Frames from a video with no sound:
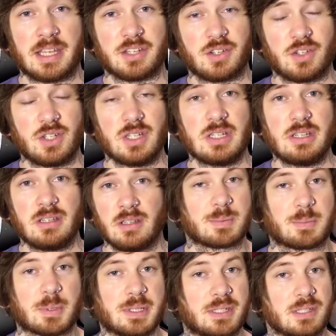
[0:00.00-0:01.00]
and she
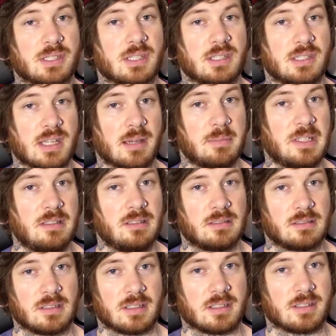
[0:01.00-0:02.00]
pointed to Debbie
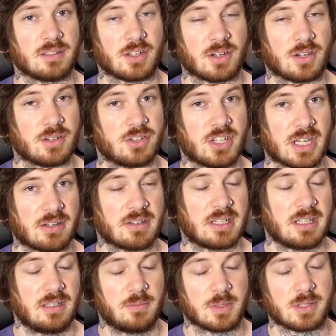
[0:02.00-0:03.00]
and her
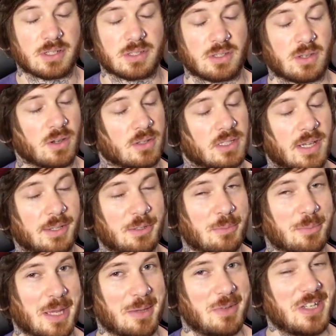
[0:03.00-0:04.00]
charity, which is called Hello
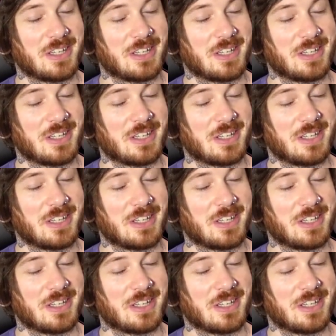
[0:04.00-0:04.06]
Baby.